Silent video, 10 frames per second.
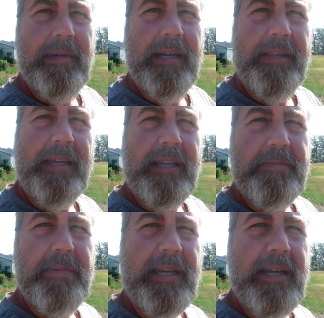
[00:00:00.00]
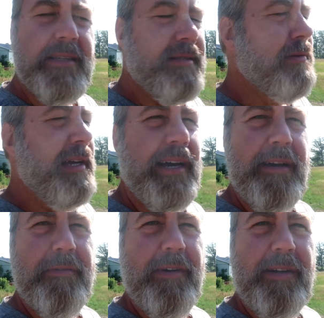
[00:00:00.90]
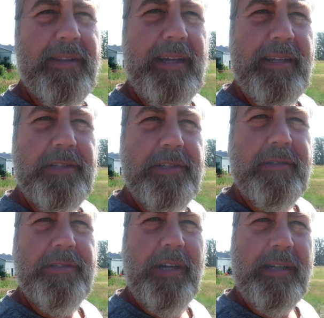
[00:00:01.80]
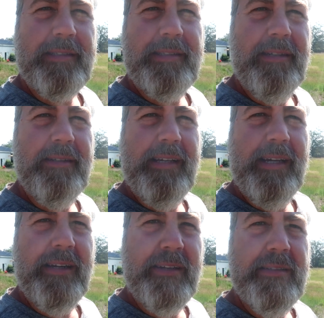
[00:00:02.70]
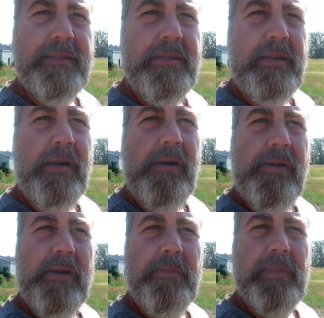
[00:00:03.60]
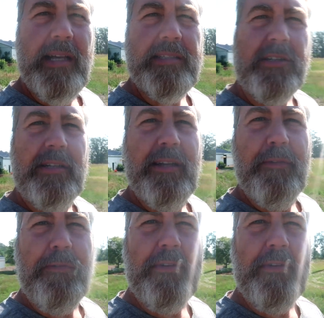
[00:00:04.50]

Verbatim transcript: But I think it's because we have all that junk still there. But that's good enough